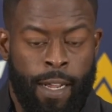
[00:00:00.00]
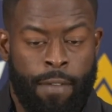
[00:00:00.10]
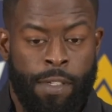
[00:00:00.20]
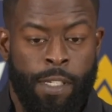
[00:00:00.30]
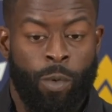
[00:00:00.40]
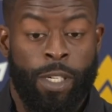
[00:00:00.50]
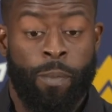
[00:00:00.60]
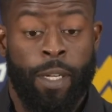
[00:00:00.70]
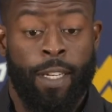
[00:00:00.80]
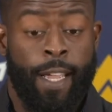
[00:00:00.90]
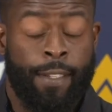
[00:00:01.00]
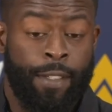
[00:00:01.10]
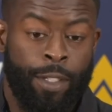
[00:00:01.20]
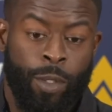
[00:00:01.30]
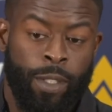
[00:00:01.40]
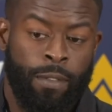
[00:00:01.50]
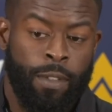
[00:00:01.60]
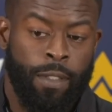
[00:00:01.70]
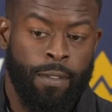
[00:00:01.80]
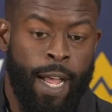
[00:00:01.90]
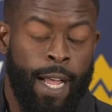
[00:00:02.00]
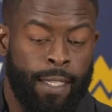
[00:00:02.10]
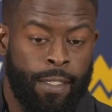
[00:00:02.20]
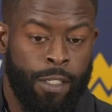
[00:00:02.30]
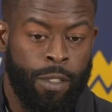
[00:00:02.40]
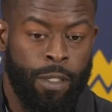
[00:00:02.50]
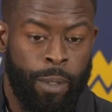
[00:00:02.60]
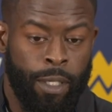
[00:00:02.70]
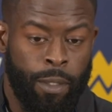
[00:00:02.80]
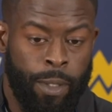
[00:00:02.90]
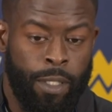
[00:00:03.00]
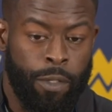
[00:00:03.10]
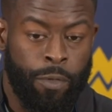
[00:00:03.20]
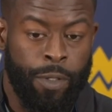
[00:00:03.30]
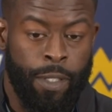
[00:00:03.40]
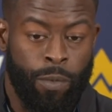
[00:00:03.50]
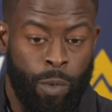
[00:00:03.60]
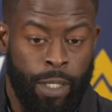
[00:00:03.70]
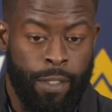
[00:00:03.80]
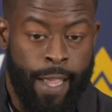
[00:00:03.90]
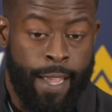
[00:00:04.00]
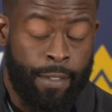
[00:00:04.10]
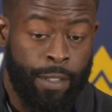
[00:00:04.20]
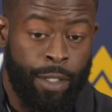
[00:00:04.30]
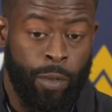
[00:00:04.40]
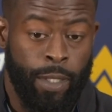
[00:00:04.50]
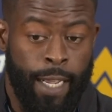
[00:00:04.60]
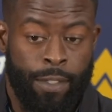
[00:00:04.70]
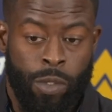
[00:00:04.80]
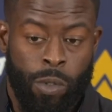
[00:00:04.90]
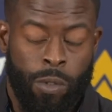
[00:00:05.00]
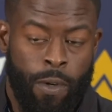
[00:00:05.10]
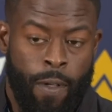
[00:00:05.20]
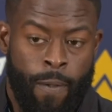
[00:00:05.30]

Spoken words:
Obviously, what he's being asked to do in college is going to be a little bit different than what he's asked to do in high school.